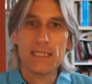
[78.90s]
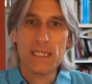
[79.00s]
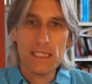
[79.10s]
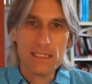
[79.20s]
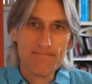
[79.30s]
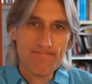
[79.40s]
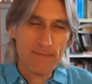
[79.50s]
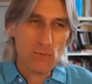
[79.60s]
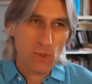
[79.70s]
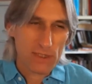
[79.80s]
these,
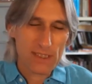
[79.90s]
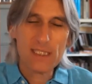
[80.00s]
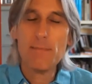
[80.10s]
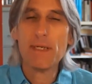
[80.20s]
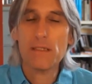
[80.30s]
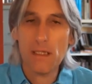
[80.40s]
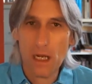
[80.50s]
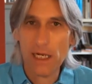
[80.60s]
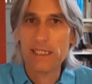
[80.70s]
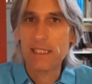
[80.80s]
well, typical
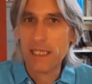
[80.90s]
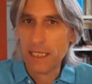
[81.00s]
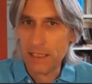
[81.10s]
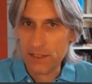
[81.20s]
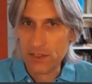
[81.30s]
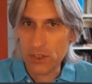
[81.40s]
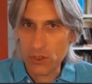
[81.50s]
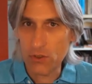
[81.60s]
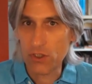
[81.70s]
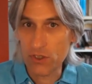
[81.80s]
ideas that
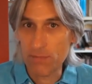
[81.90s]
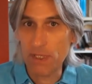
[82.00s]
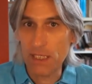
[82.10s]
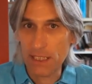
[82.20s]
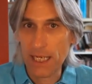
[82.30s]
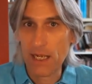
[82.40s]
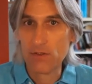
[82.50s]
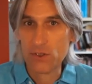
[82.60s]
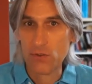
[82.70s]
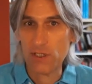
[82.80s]
you're going to be
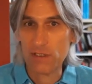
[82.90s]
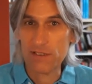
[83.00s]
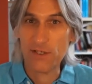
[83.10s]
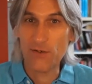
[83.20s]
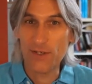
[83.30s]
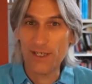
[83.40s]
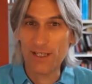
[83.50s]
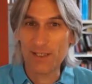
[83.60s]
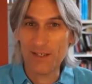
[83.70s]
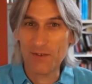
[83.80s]
encountering, so
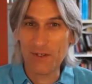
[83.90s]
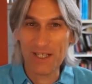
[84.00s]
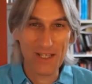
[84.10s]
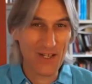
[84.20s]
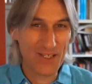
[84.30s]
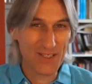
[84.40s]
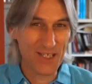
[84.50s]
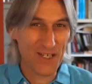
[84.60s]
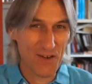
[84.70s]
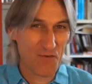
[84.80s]
it'll give you a little
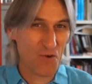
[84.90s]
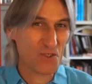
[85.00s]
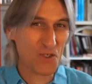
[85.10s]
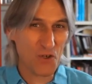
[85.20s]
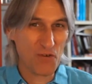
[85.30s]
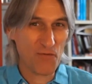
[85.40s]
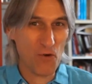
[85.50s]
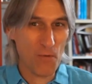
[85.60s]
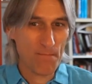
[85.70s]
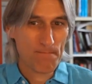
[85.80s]
idea of what to look
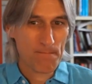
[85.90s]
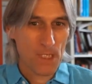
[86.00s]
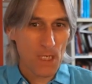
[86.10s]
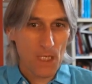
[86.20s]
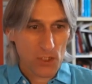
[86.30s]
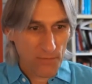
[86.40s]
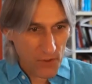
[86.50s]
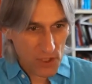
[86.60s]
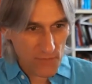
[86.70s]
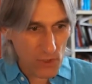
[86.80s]
for. So
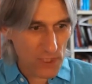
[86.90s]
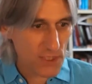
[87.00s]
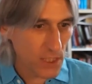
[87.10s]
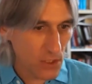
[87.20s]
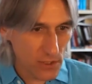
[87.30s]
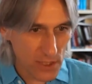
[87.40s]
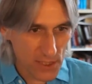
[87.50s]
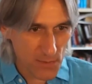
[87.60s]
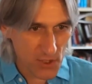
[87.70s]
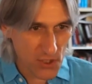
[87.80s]
first of all, let's take a look at
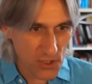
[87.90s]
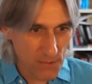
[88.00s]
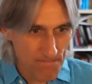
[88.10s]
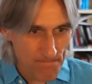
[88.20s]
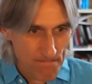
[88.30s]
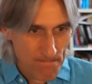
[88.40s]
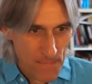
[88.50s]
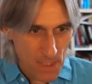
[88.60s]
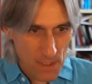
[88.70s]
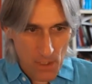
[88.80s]
this position.
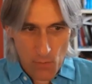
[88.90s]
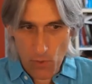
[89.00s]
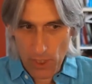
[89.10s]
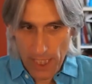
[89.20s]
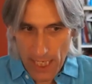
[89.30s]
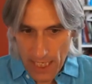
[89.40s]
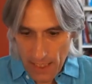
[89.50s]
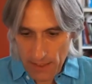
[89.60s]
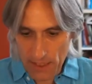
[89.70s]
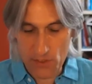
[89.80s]
Well,
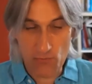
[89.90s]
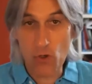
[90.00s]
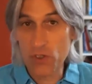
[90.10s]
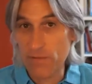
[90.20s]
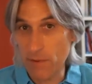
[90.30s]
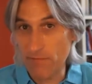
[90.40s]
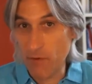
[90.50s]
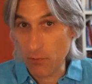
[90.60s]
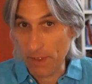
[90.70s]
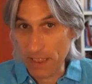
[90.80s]
here, this arose from a
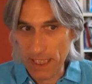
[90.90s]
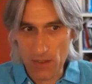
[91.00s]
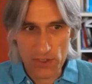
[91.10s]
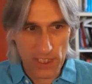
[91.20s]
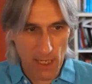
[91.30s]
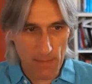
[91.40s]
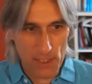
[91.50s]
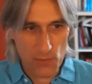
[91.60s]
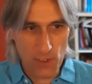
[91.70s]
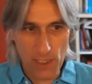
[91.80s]
Falkbear counter
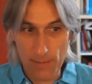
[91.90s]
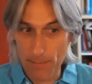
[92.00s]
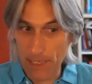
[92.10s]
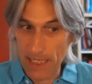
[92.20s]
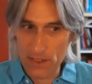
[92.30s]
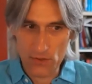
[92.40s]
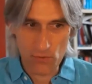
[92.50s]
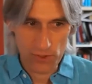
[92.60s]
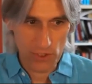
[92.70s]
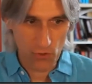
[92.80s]
gambit where black has
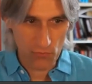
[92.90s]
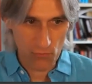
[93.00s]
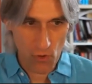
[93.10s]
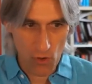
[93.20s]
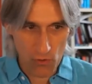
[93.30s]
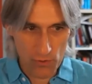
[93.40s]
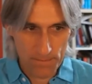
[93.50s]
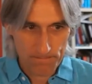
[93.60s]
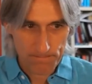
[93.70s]
already gone wrong,